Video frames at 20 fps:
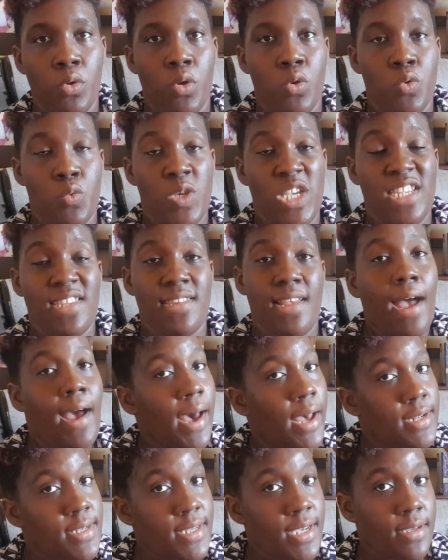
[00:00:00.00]
out ways to
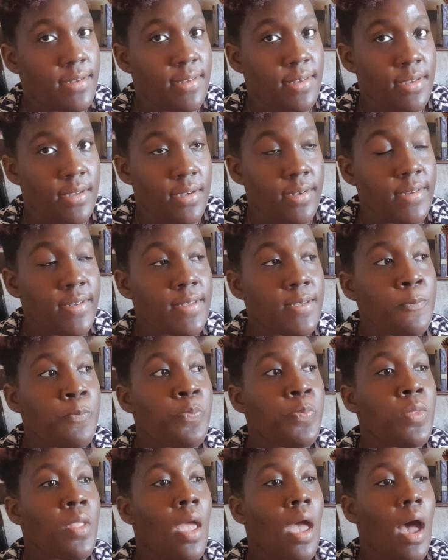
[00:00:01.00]
add textures.
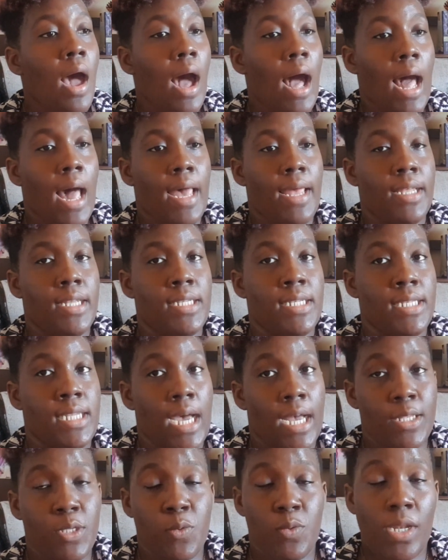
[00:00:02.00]
And
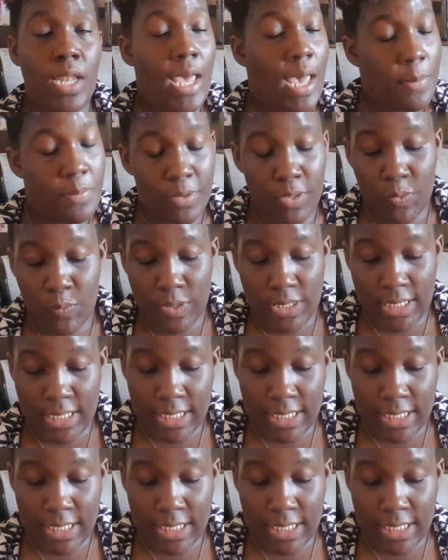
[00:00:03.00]
that's what happened with